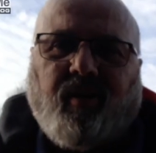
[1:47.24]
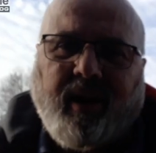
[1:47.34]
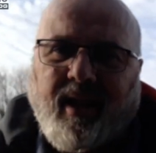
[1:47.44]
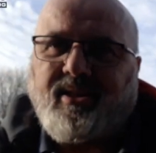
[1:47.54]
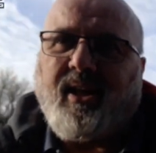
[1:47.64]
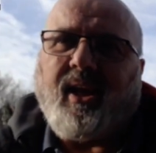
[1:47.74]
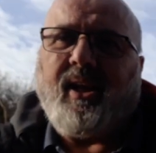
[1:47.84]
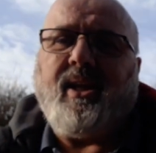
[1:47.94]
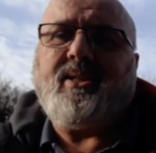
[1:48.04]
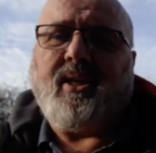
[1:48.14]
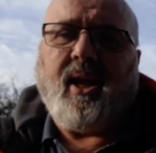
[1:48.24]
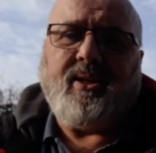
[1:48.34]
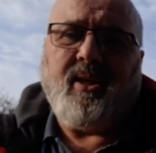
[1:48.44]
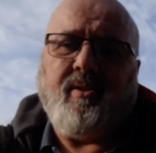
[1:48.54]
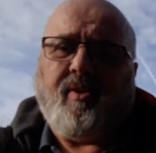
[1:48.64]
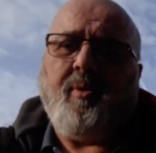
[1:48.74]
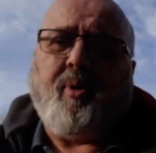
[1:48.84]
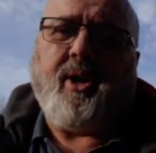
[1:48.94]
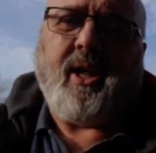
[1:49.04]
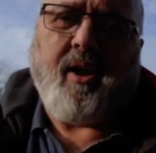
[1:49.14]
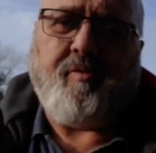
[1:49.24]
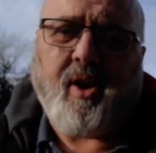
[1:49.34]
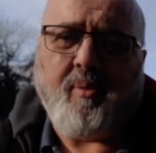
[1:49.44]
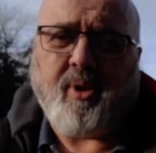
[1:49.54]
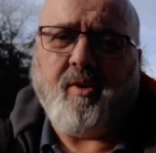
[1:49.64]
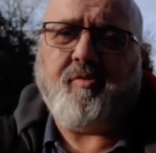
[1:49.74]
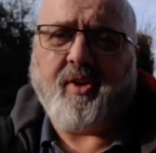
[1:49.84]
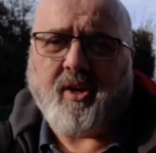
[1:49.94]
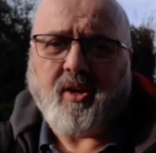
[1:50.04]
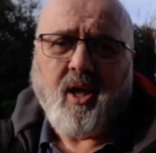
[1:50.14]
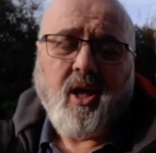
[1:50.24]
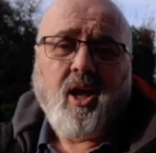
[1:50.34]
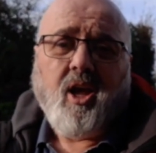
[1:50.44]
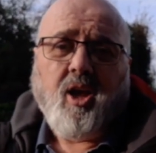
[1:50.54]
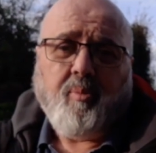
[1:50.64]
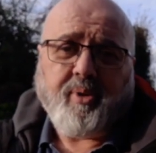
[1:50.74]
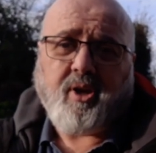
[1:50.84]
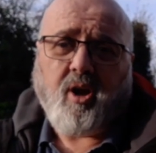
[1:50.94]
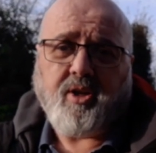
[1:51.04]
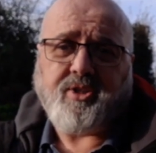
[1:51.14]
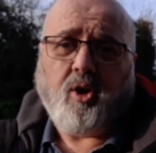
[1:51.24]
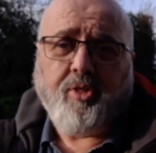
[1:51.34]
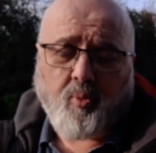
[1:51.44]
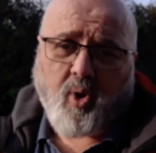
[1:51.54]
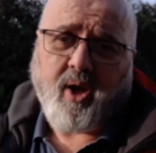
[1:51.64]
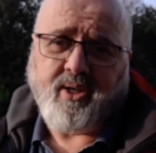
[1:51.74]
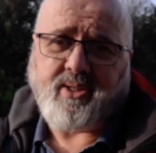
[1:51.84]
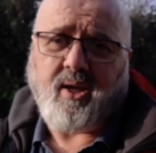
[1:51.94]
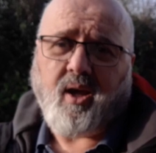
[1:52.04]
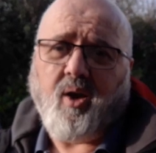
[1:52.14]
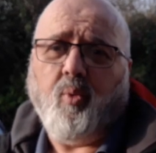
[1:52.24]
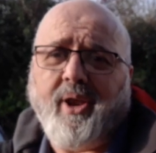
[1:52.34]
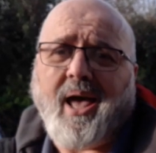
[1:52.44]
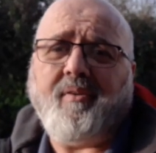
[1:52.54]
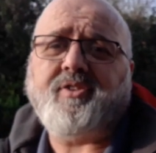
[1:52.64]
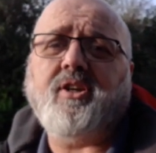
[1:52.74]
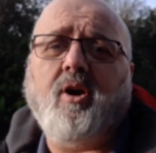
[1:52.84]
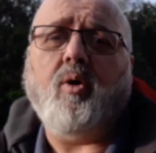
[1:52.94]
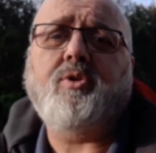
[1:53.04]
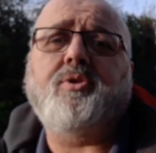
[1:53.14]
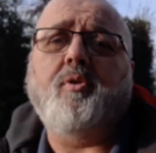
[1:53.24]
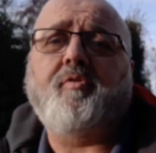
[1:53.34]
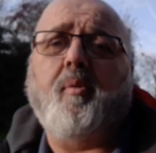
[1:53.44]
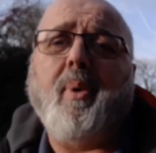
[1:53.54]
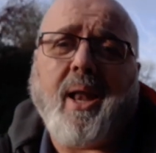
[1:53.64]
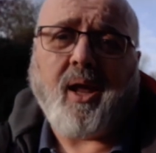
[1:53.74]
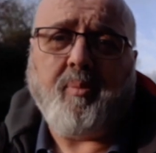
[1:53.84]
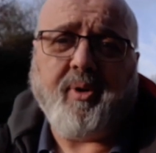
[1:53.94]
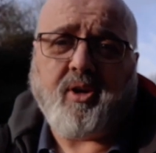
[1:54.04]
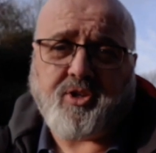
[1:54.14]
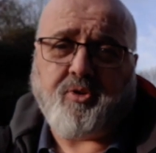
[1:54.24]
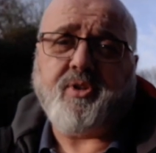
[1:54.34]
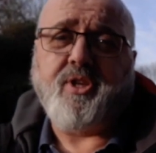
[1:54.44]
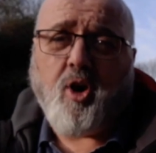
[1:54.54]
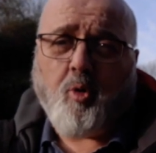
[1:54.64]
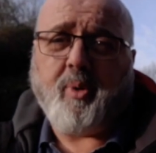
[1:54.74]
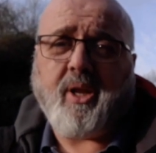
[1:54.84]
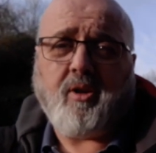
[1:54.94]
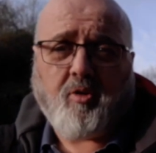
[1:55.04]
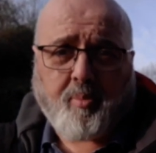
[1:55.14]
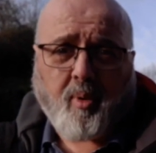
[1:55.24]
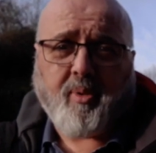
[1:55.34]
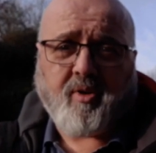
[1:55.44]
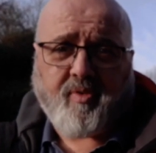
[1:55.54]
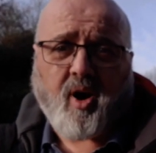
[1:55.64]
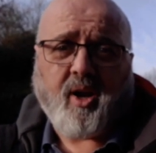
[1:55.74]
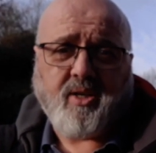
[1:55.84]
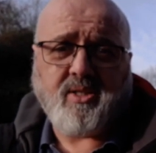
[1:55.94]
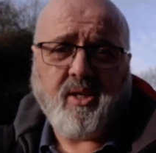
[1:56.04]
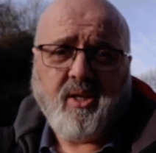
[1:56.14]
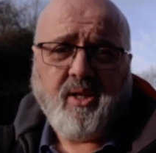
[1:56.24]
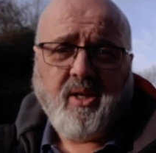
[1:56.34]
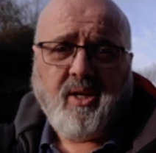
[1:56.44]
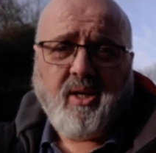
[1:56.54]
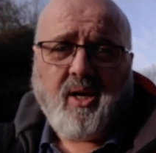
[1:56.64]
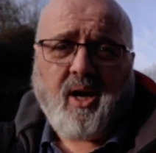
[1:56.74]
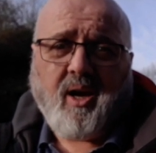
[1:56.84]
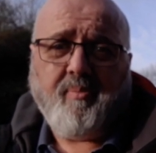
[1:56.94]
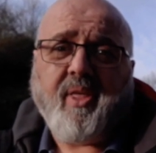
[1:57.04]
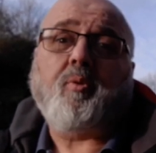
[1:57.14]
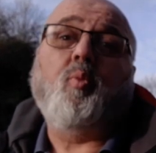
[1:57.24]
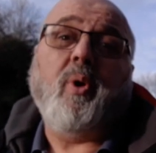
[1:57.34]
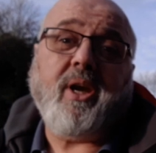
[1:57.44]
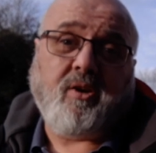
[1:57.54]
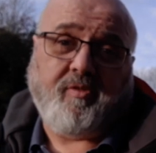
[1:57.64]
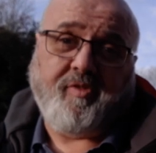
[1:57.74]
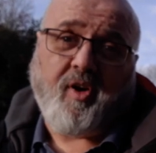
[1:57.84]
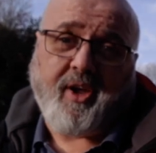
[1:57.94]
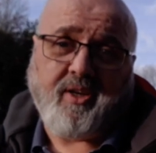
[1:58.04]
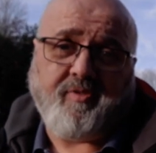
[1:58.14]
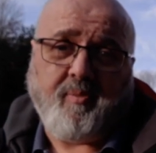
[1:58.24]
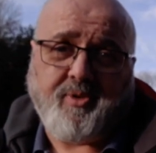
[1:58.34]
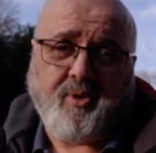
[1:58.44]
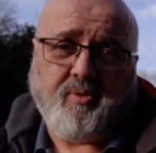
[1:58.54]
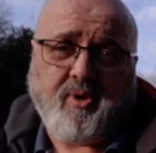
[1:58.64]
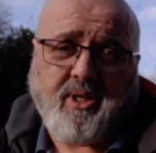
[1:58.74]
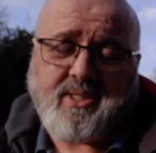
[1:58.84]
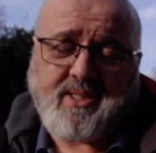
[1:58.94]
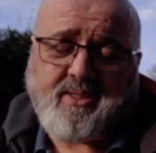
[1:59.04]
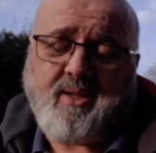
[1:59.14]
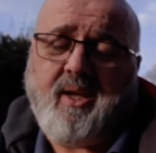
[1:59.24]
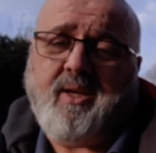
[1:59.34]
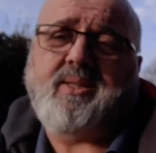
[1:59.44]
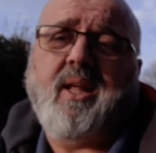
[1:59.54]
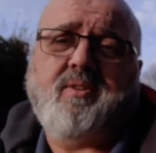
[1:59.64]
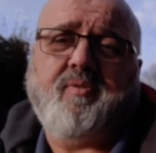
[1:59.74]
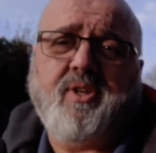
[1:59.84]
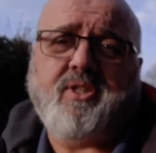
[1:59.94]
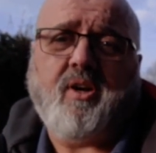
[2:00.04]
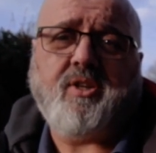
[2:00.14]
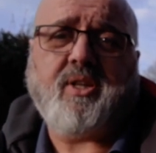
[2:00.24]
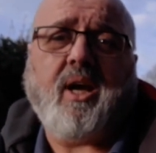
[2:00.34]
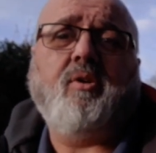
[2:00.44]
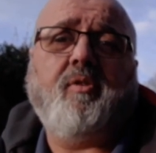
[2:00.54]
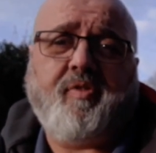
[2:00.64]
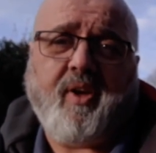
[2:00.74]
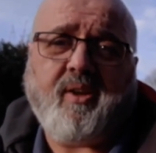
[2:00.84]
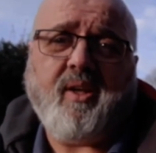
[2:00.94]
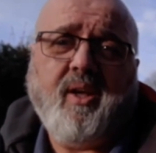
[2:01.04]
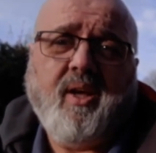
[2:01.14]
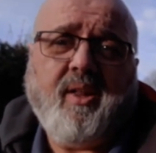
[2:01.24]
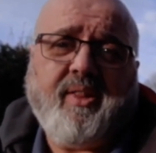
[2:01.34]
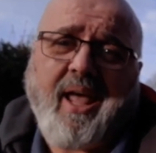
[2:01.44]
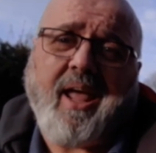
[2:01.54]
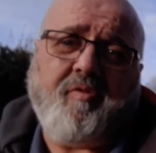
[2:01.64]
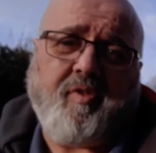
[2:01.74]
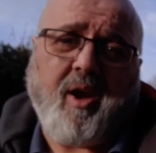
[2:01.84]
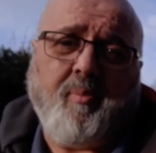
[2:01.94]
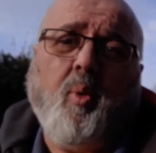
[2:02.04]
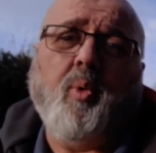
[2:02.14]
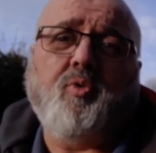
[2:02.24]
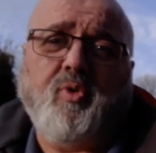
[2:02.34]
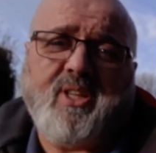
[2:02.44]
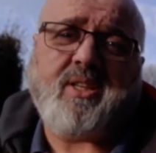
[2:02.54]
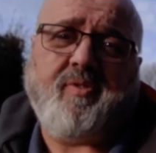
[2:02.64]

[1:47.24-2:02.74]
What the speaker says: called Anthony, and he said if I buy the A-frame, he'll fit it, because otherwise I would have to go to Fermanagh, because there is nobody in the Republic of Ireland that we could find from doing extensive research that could fit the A-frame or would risk